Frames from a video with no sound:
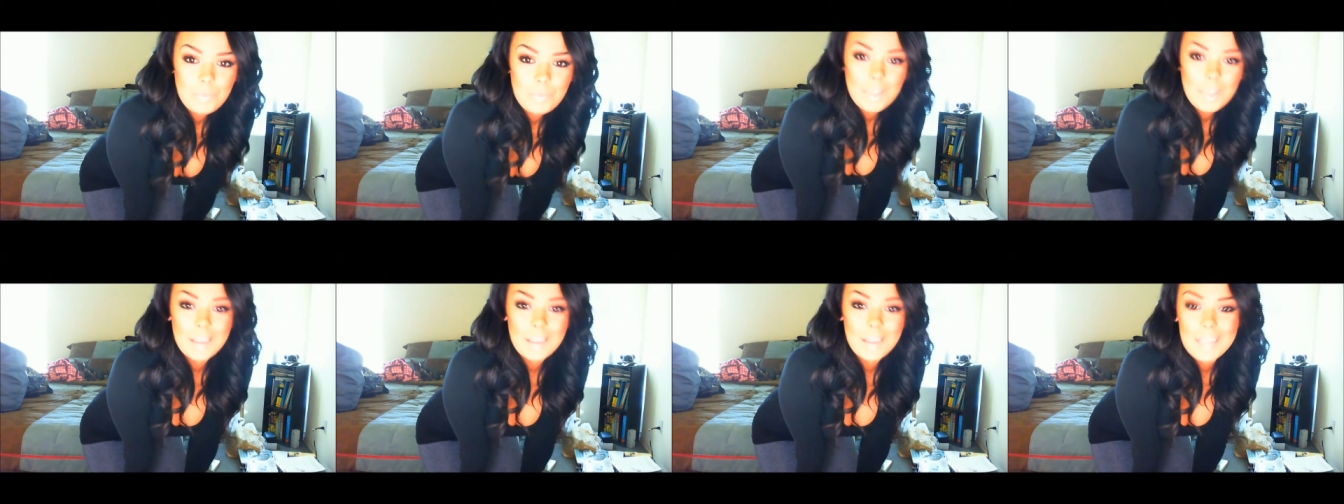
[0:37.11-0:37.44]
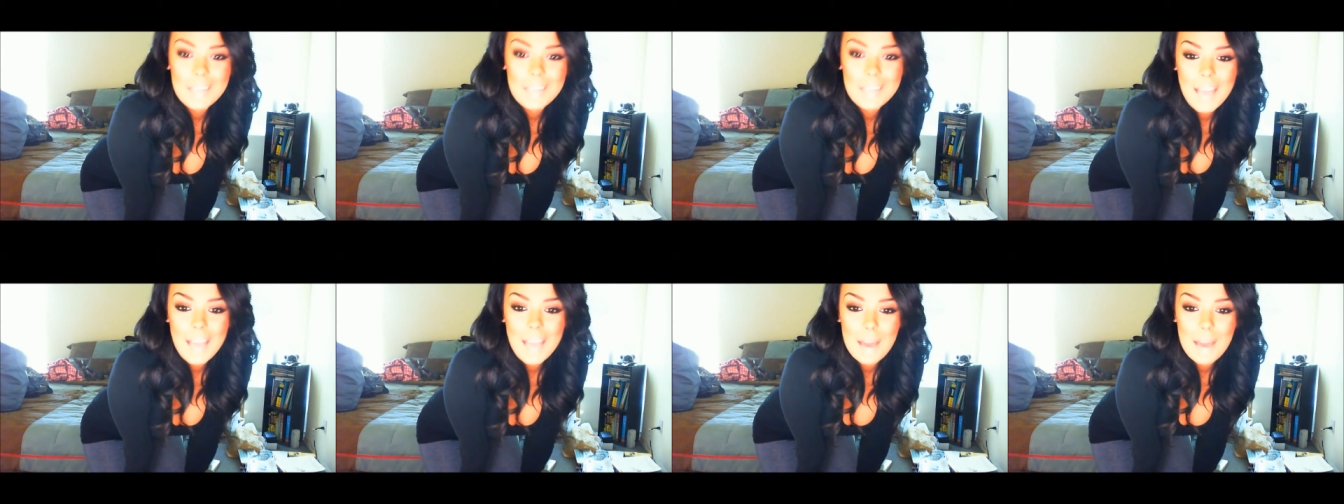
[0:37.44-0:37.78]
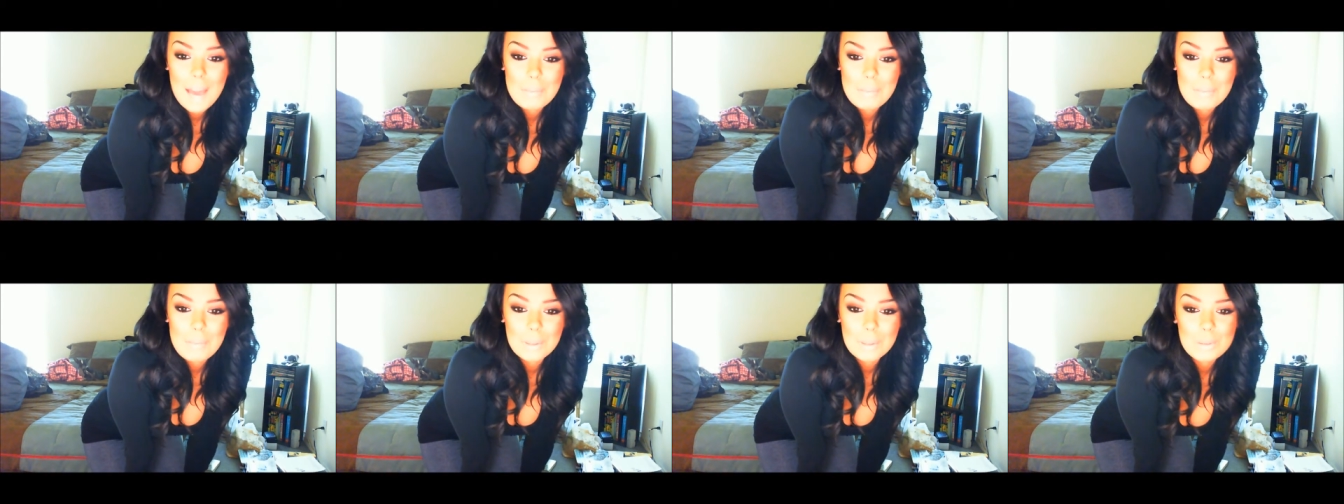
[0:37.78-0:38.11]
knee-high
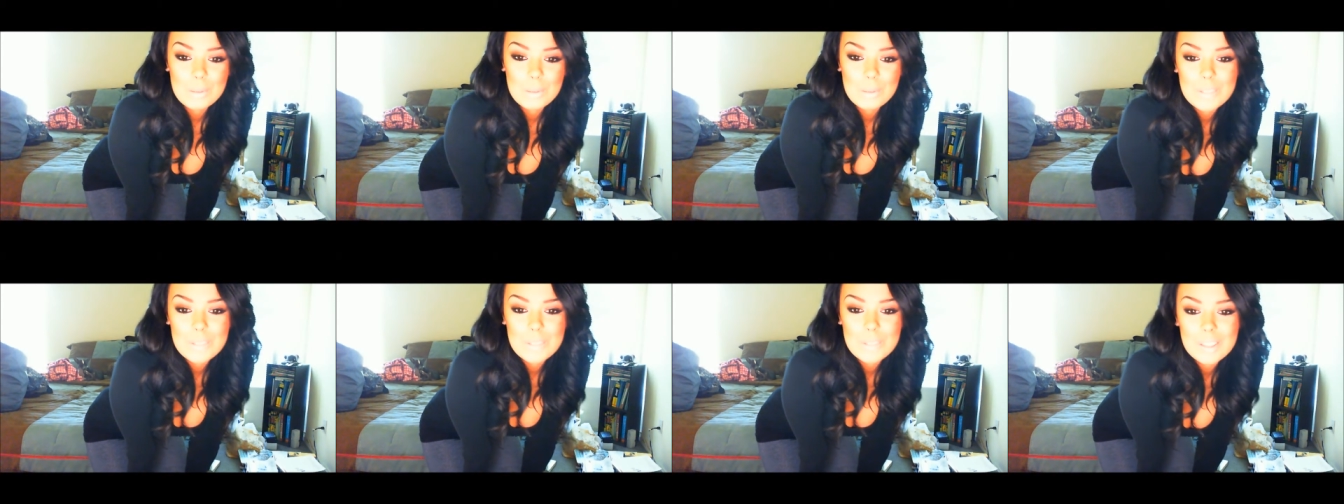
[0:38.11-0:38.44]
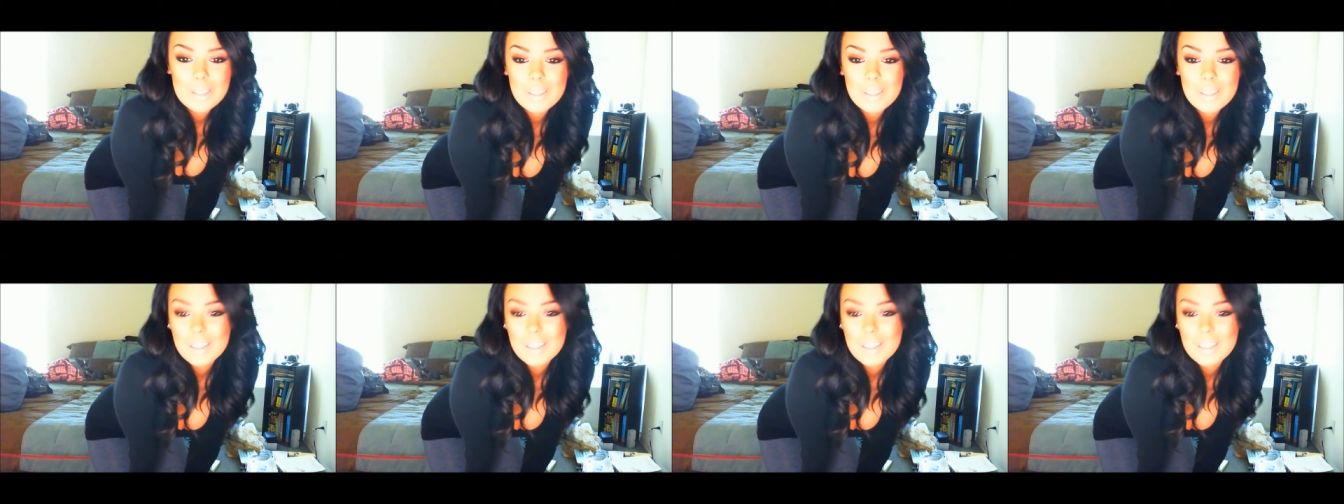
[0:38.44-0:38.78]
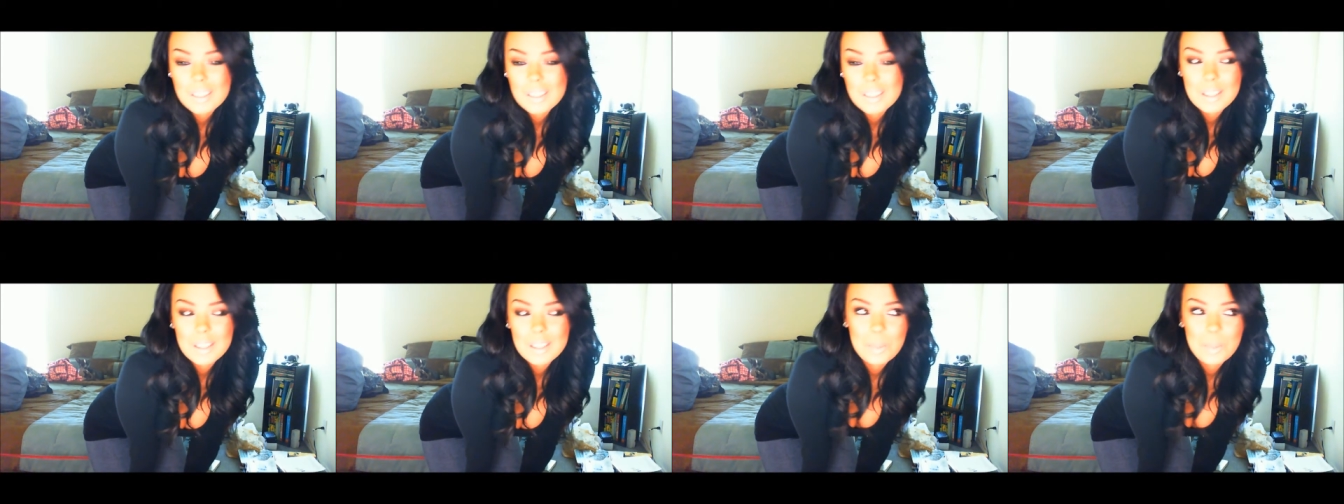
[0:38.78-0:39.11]
boots,
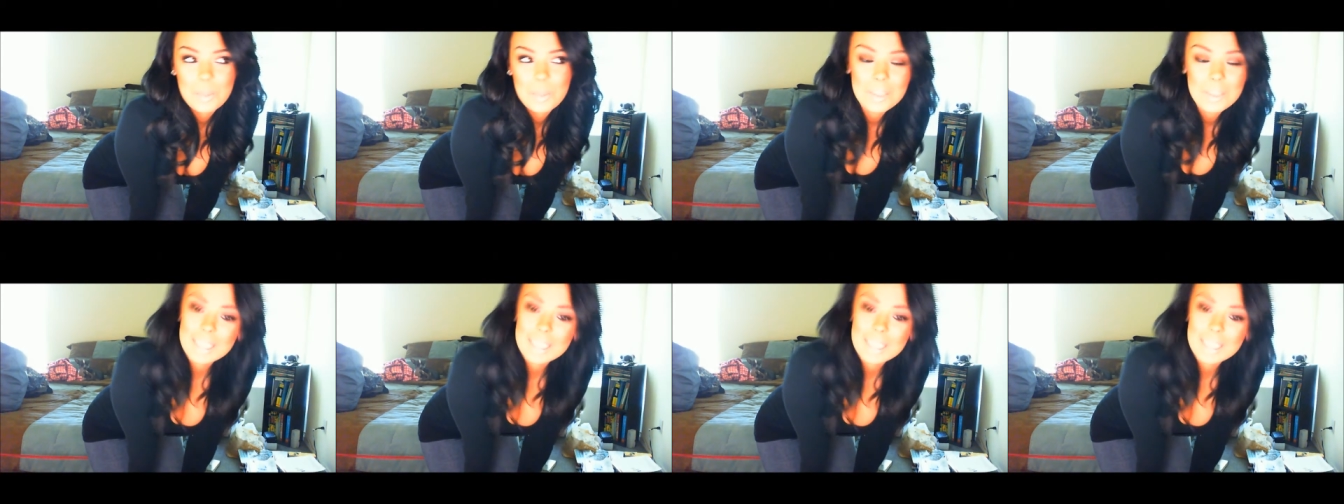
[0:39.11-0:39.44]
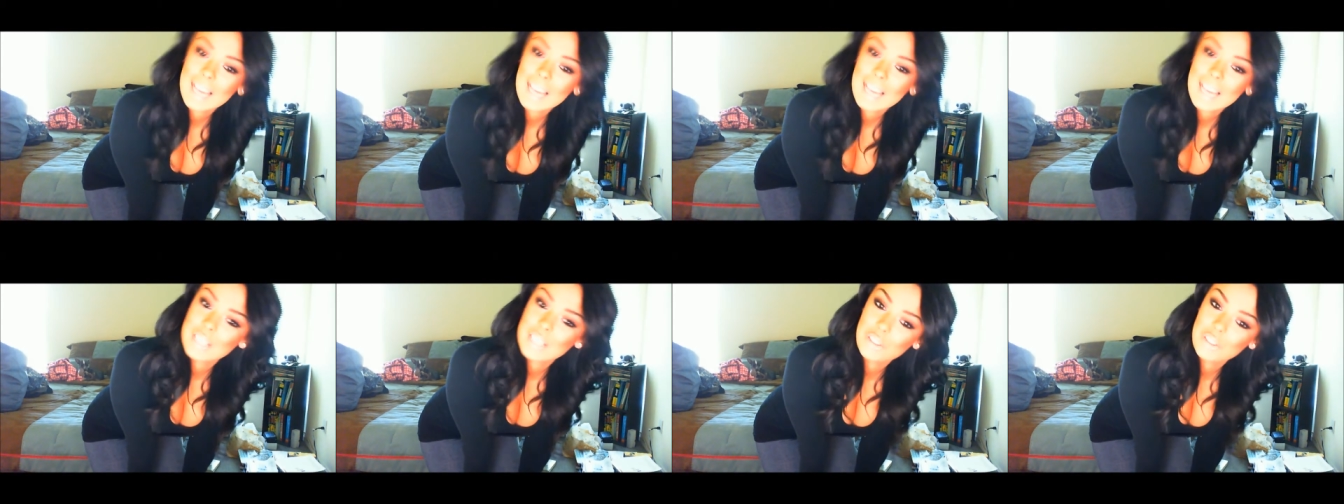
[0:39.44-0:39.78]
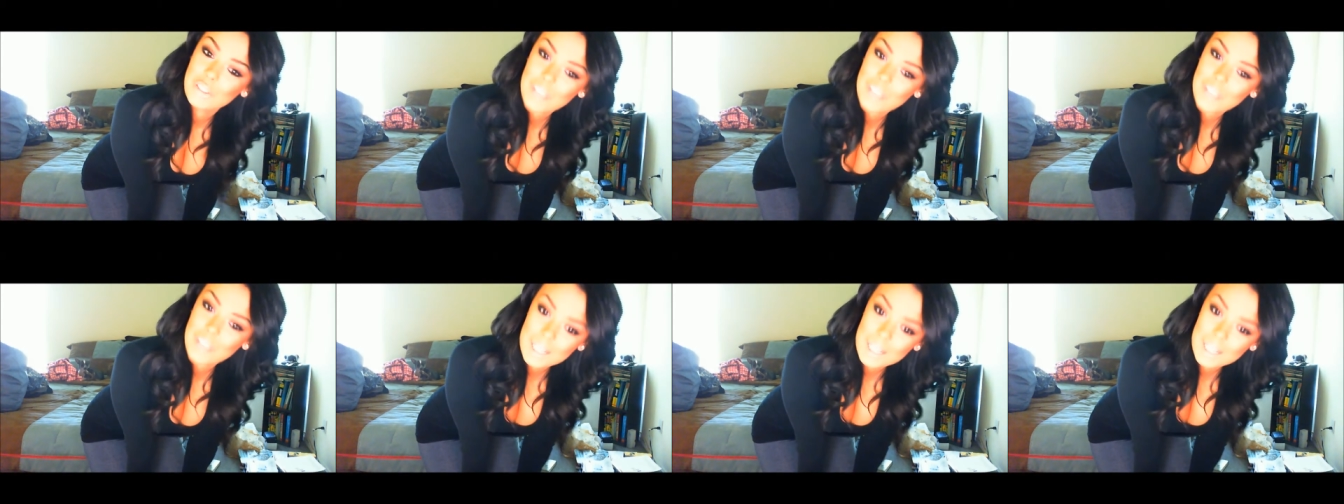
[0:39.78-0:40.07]
the ones I showed you guys in